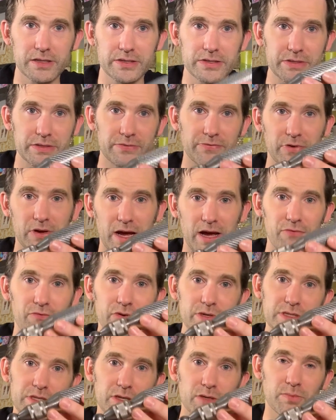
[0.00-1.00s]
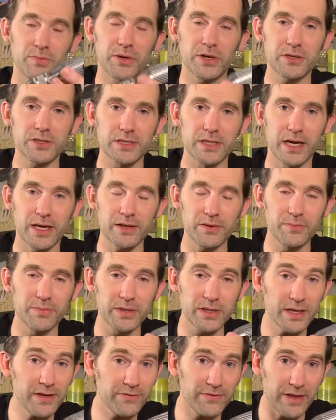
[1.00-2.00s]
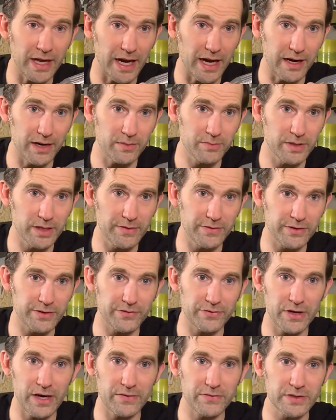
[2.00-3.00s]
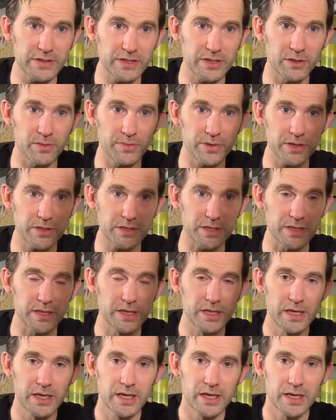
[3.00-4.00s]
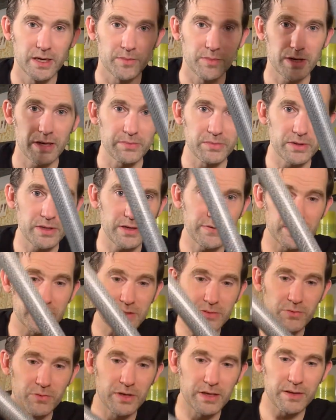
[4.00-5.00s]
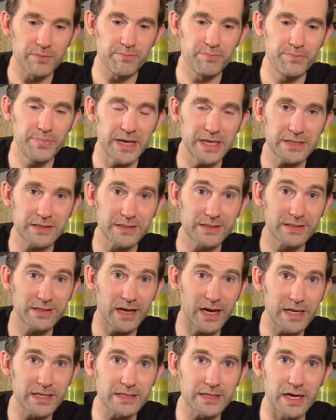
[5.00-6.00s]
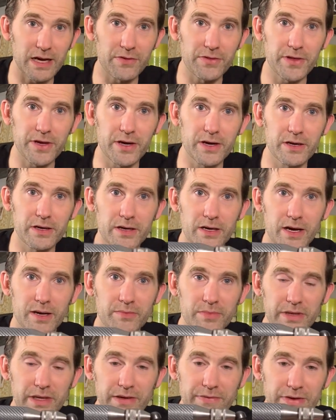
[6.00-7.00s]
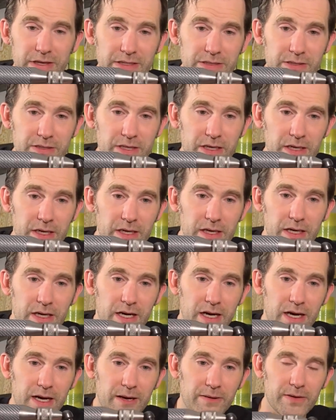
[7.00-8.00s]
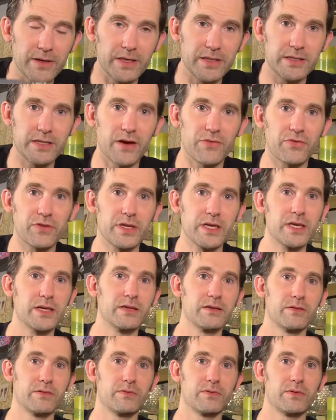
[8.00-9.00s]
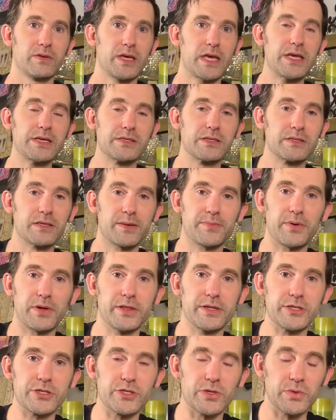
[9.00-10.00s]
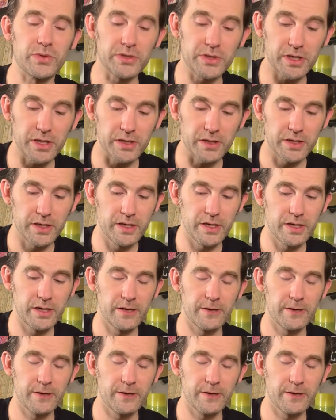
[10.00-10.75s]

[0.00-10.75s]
this is for every single person. I don't believe that. I don't believe it's for every single person. But I believe it's one of the best designs out there. I believe it definitely eases up on the shoulder.